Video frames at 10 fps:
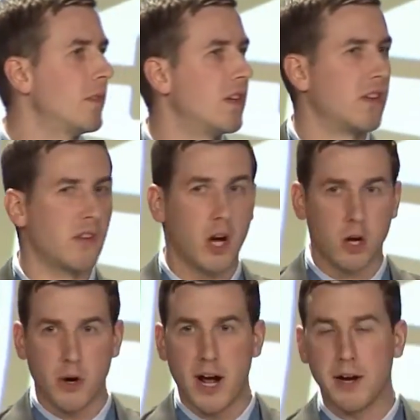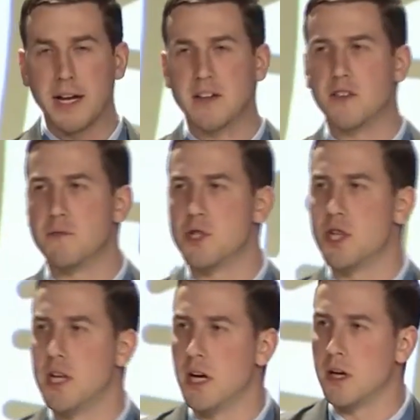He says, I'll go down. He has his
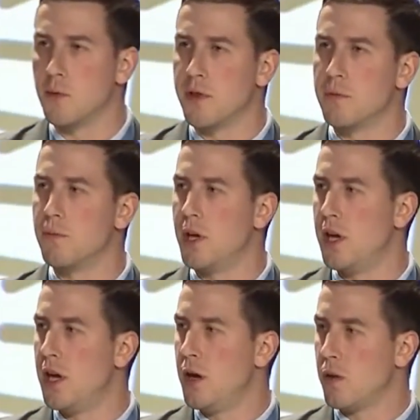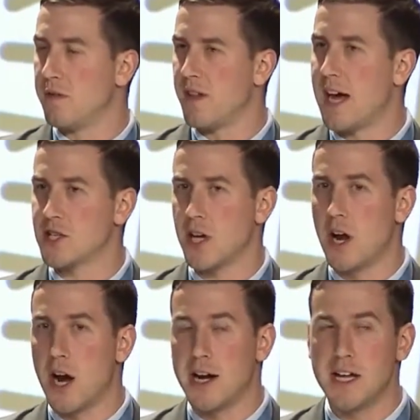machine gun with a flashlight on it.